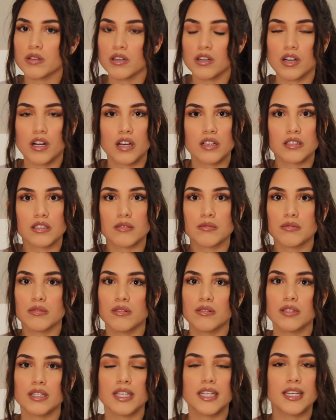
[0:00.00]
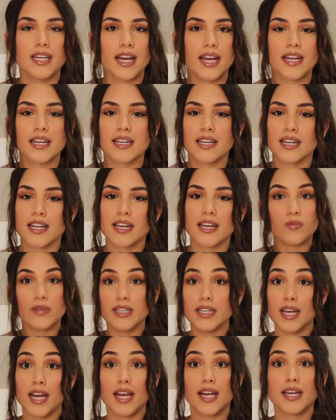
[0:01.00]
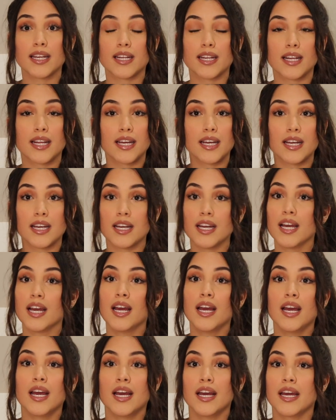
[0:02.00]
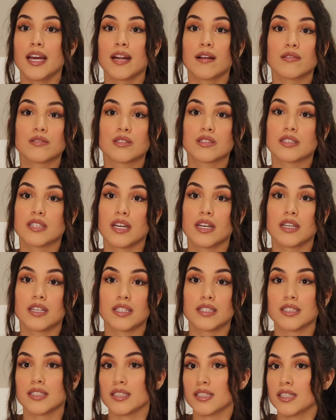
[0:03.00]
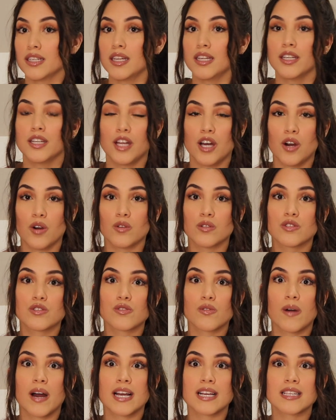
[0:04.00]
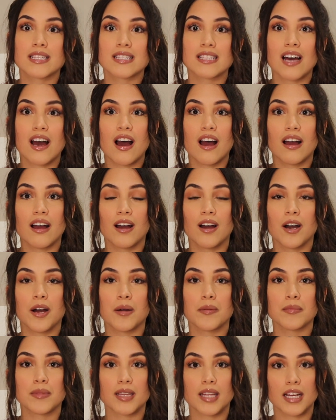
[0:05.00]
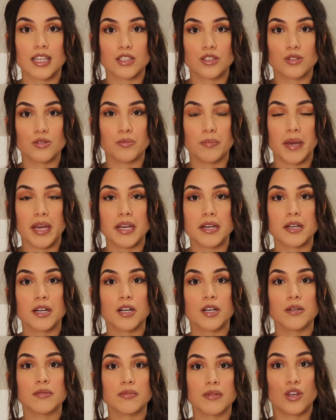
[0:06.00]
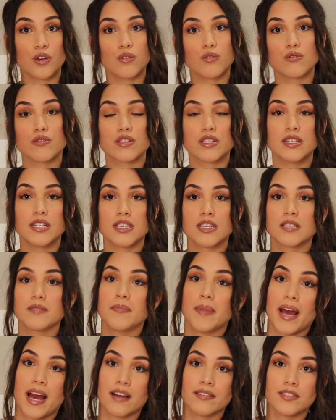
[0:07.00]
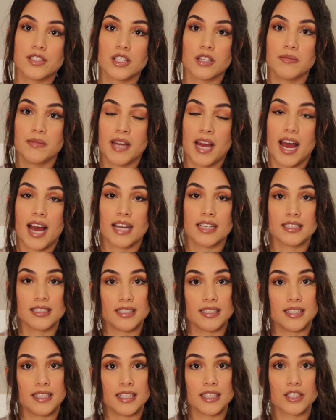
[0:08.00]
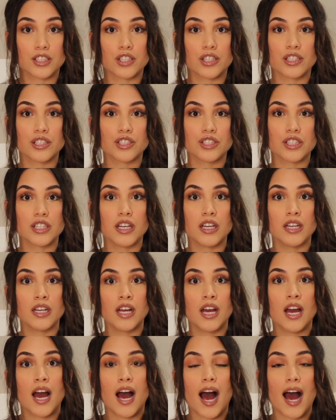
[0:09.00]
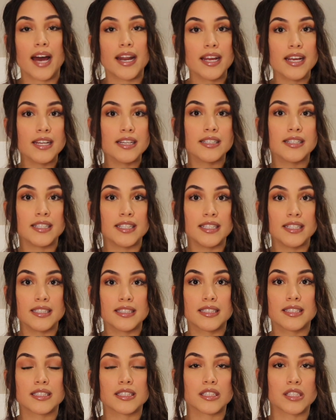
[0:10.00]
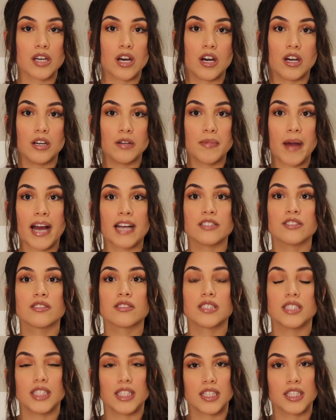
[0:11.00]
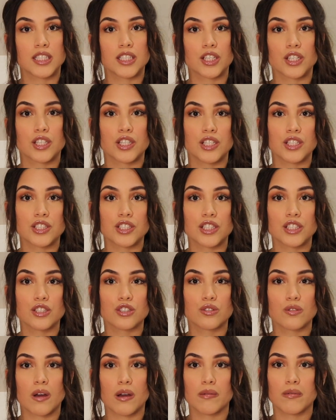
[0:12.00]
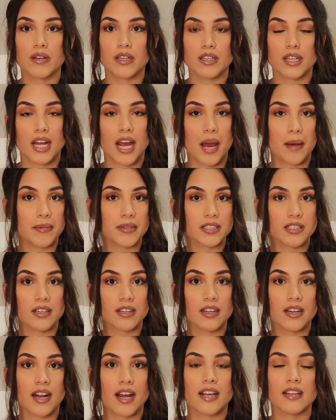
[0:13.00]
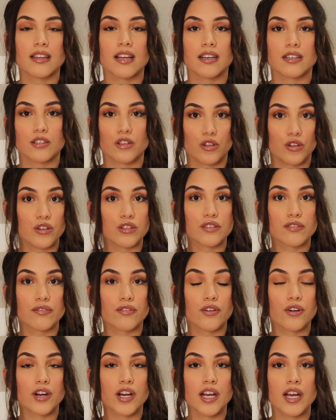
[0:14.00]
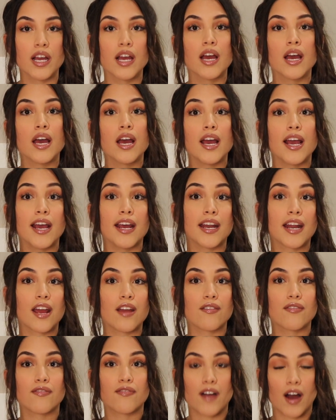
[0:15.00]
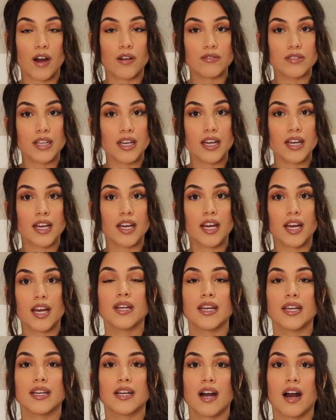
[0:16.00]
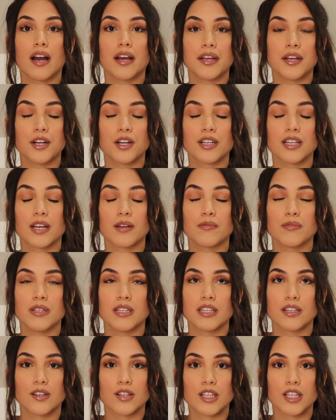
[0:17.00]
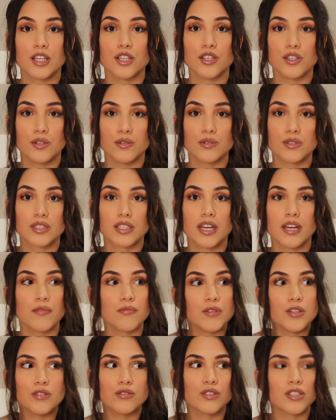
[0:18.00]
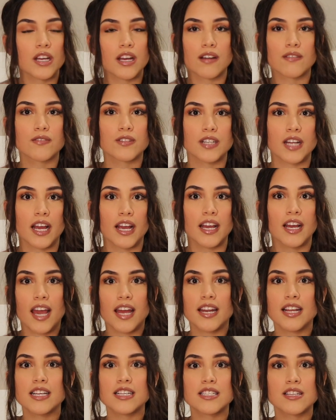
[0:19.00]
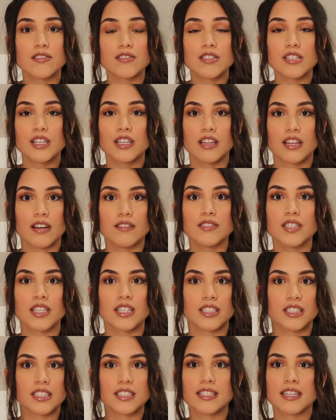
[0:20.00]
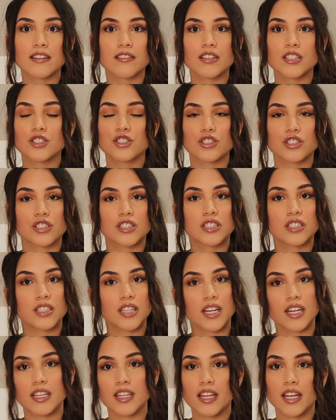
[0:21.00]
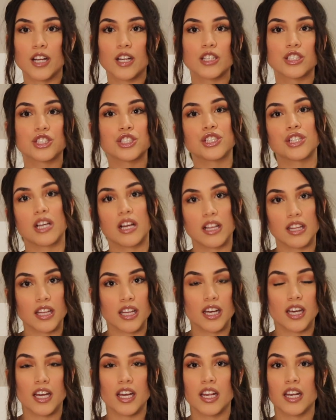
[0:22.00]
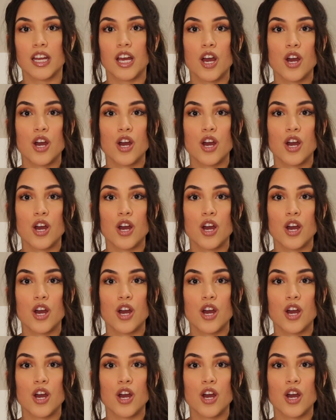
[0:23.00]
uncomfortable. He hated it, we hated it, and I was just like, no. So I saw Let's Do Makeup use this bathtub that has this cushion. I didn't need the tub, I just needed the cushion. So I went on Amazon and I like looked for it, and I found it when it got here. Like we literally used it, and we use it every day, and he seriously loves it because he's literally just sitting there chilling,